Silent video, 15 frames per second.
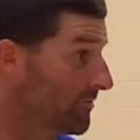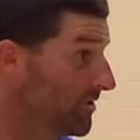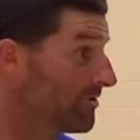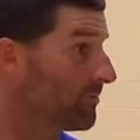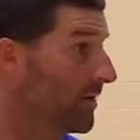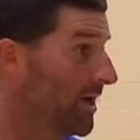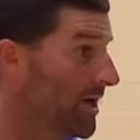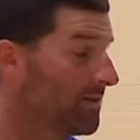this
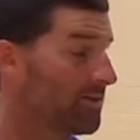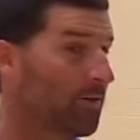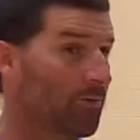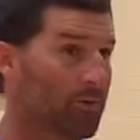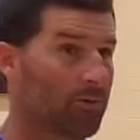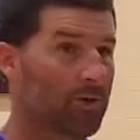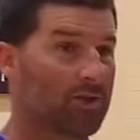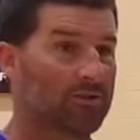path that
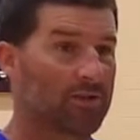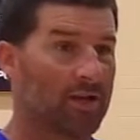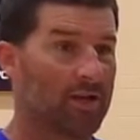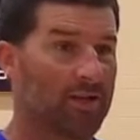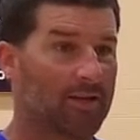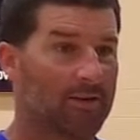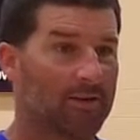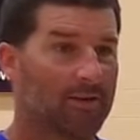we were going to
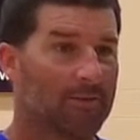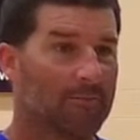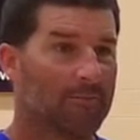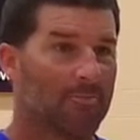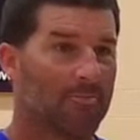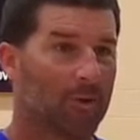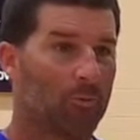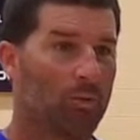take,
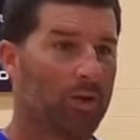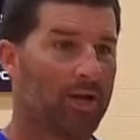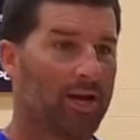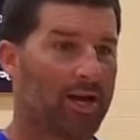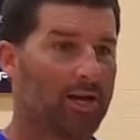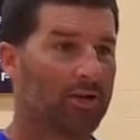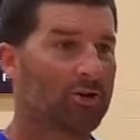we had a